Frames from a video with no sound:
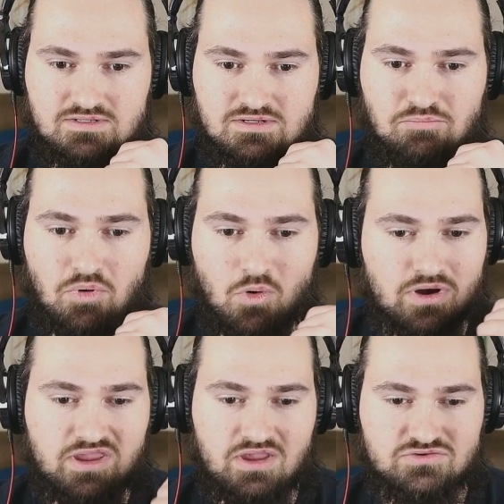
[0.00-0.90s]
Poor
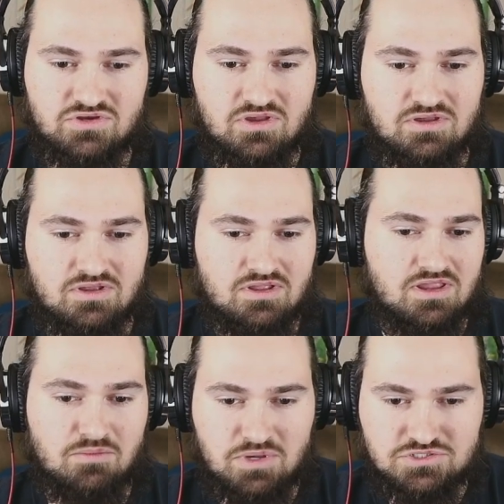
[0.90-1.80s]
kids
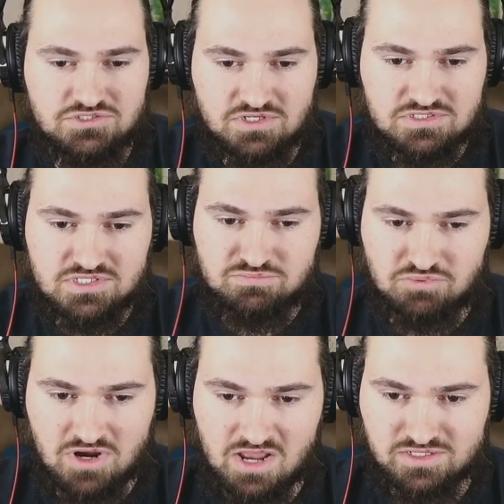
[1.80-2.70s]
can be just as
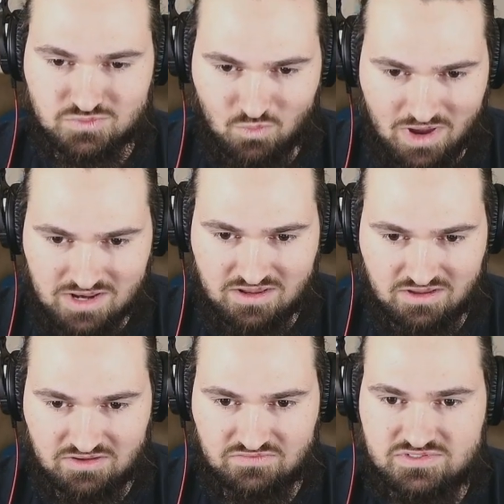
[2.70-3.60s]
bright as white
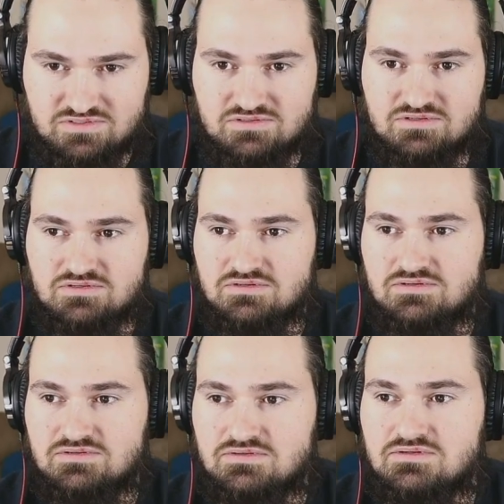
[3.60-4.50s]
kids.
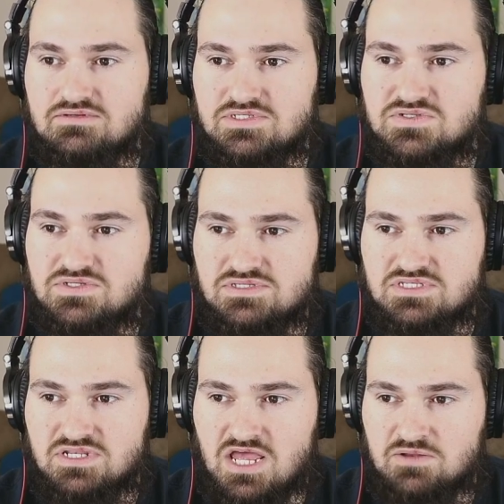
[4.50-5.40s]
So he's
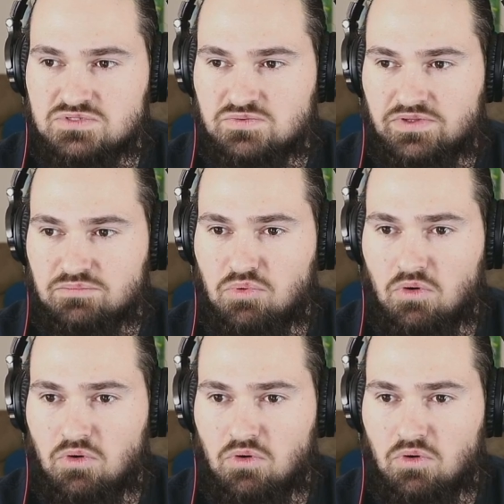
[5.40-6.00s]
synonymous with like poor